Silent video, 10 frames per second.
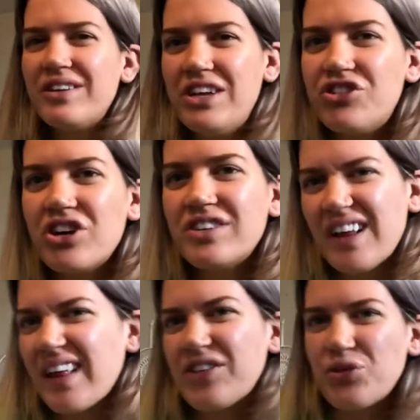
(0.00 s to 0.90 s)
t-shirts, I
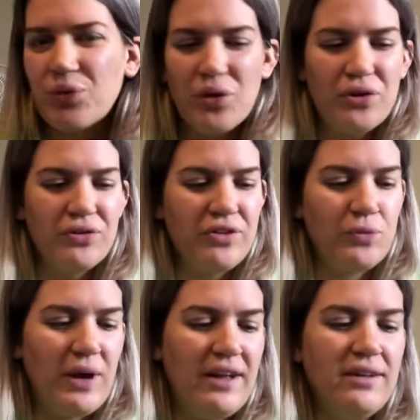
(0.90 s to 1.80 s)
like to roll those as
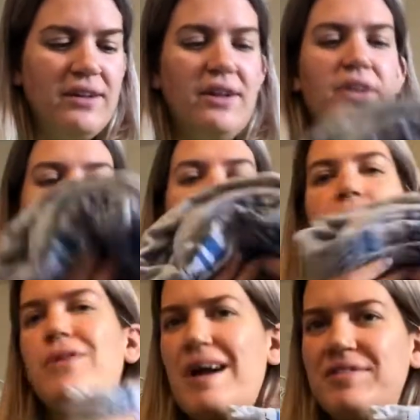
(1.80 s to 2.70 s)
well. So if
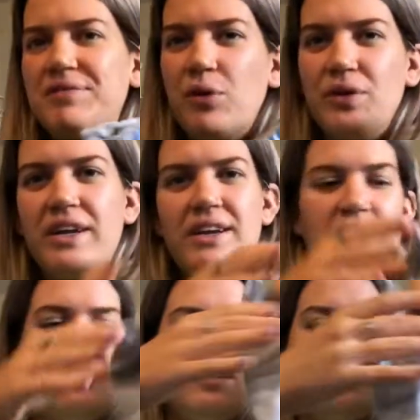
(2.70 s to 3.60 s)
you have it folded,
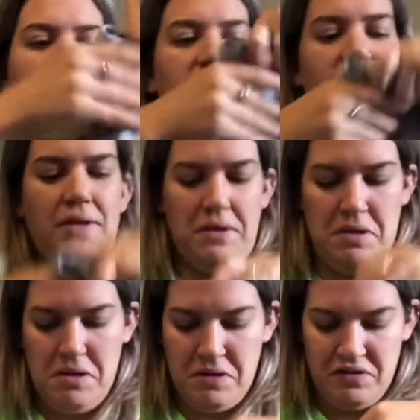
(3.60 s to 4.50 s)

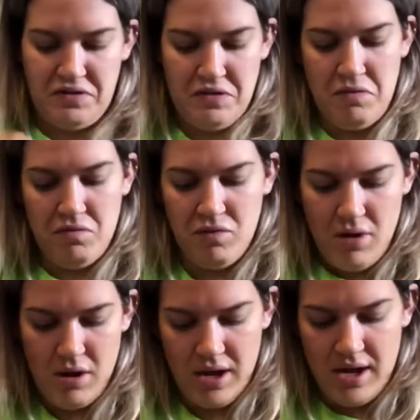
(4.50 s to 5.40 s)
just
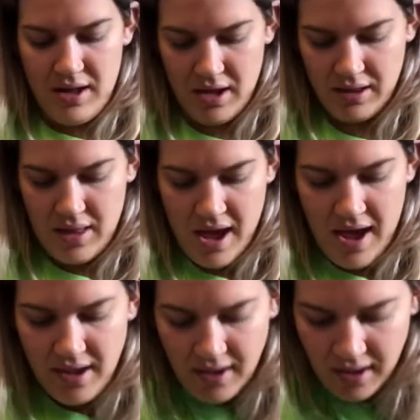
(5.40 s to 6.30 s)
roll it like that